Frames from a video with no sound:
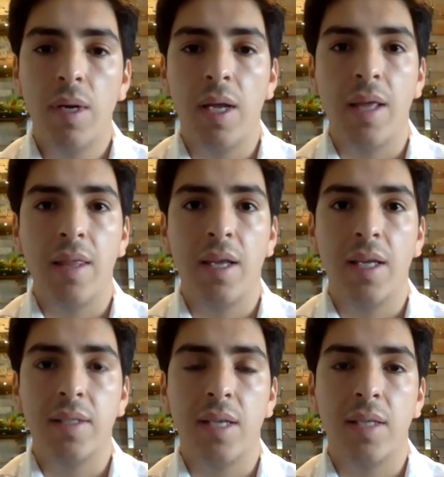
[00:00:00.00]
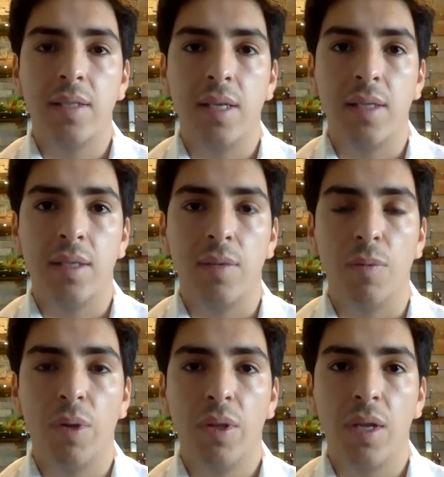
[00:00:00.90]
I think it's it's a, it's a
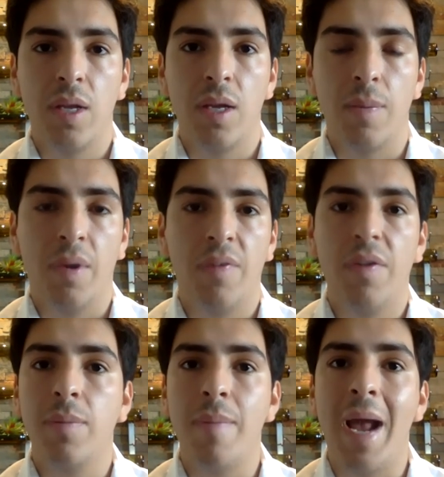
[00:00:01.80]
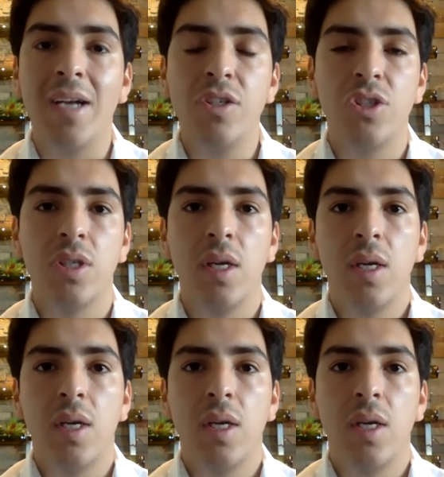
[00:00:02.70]
really a perfect match.